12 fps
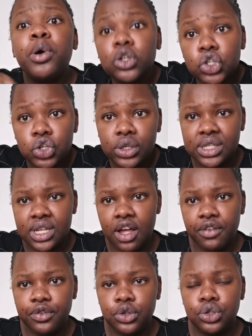push
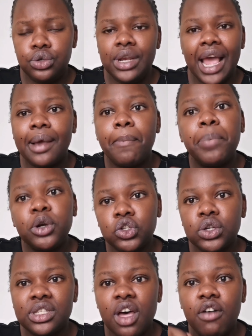yourself, like
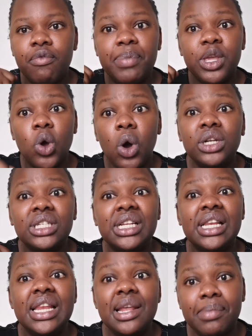push yourself beyond
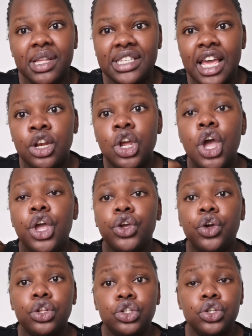limits and
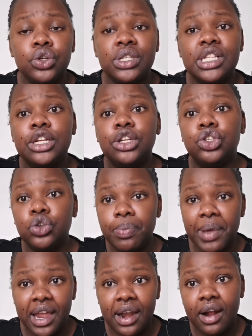continuously do
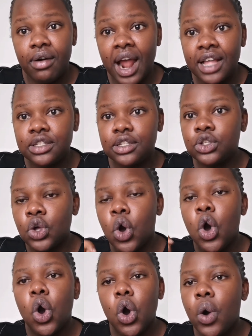better, right?
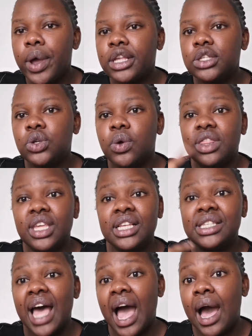So always know
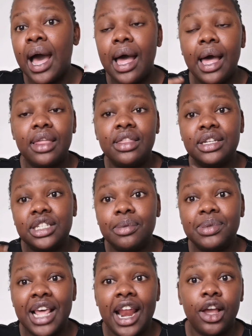these are the
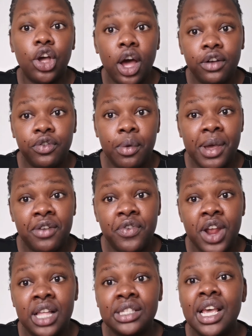tips that I got for my
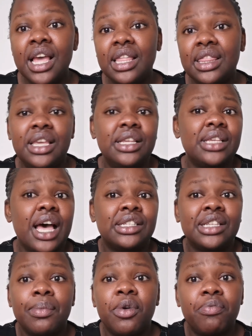friends. These are
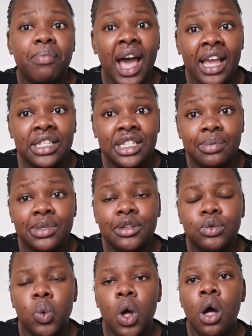some of my tips
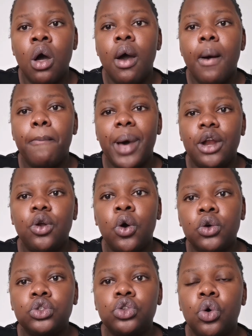as well, but
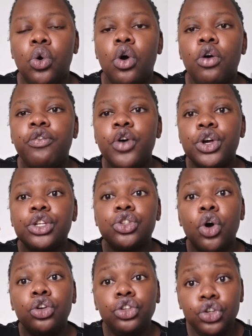also
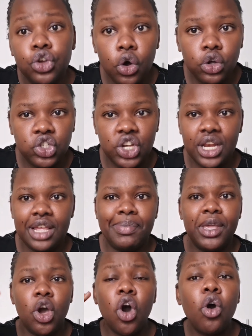focus on your journey.
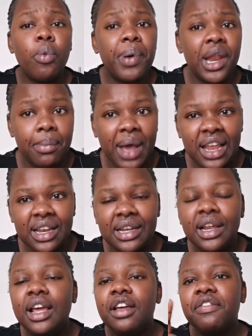Be
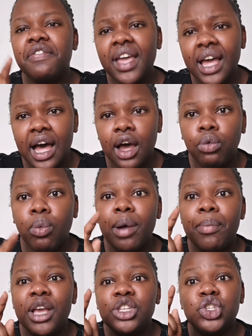open-minded. Figure out
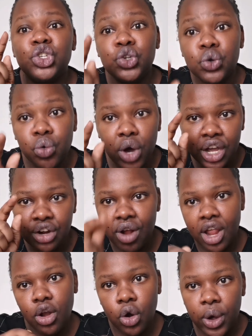what makes you a
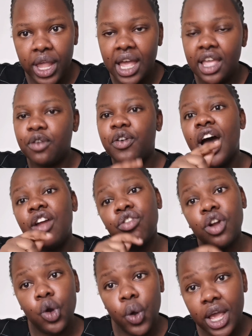great lawyer. If
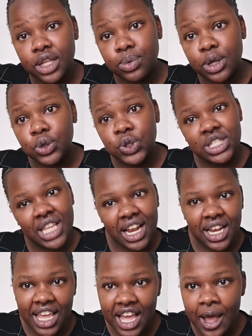100 lawyers were to
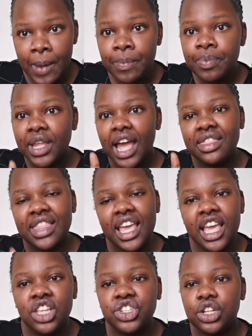stand here and
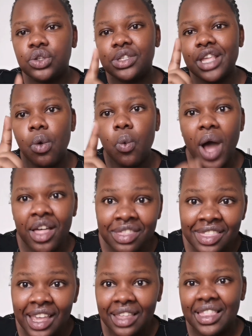they each had to say
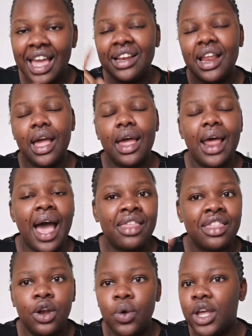one thing that
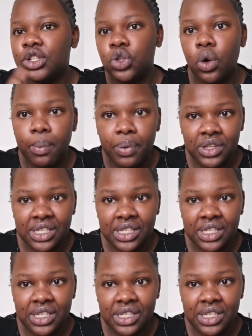other lawyers don't